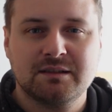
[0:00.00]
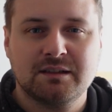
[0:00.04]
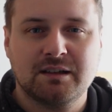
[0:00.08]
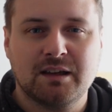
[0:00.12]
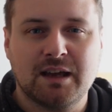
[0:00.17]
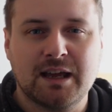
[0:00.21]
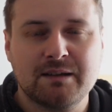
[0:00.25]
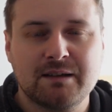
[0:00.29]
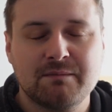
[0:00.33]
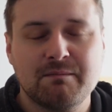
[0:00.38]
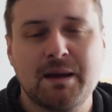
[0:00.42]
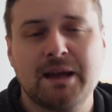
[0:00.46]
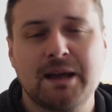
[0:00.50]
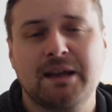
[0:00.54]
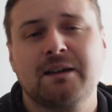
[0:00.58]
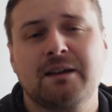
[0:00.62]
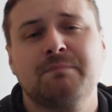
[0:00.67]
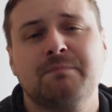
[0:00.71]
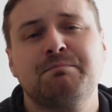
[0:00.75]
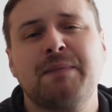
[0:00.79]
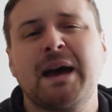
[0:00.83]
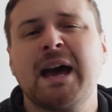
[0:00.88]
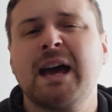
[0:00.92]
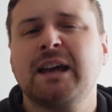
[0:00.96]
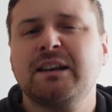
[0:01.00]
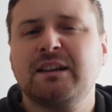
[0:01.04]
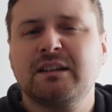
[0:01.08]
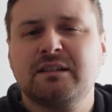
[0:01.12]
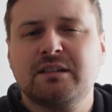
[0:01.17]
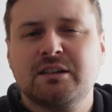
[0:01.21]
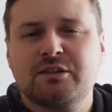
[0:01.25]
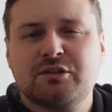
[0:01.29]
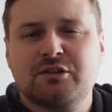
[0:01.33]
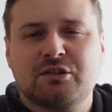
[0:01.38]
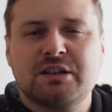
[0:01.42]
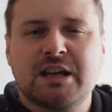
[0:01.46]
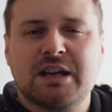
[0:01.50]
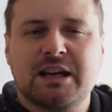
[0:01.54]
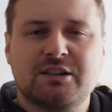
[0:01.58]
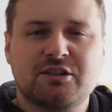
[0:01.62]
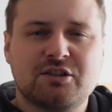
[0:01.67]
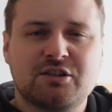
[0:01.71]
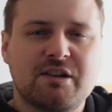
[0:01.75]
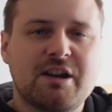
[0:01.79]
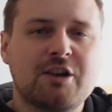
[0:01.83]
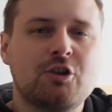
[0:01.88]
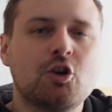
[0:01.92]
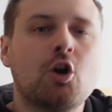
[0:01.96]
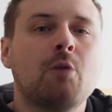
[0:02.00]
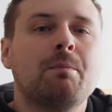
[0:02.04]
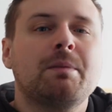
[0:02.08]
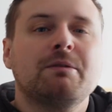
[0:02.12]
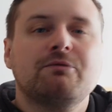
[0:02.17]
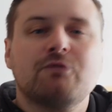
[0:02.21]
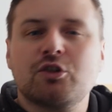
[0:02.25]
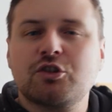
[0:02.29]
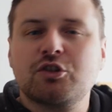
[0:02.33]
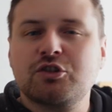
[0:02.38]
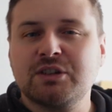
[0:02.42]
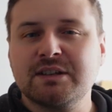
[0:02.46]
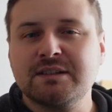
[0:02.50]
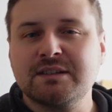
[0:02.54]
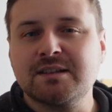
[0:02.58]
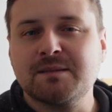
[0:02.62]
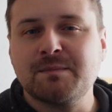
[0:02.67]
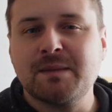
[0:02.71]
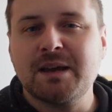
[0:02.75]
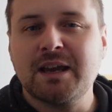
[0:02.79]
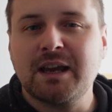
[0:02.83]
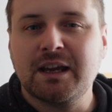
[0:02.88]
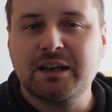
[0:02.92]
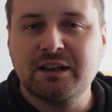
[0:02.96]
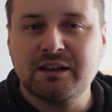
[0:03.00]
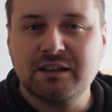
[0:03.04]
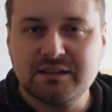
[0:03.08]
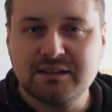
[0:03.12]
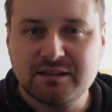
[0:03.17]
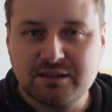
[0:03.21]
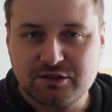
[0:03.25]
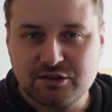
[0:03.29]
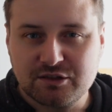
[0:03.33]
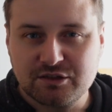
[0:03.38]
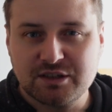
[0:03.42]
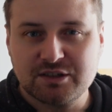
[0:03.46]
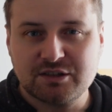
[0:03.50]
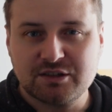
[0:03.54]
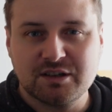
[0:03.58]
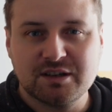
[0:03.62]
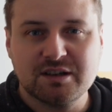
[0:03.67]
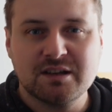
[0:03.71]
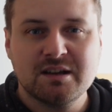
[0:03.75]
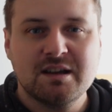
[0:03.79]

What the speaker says: and make a better decision next year and not be rushed into making a decision this year.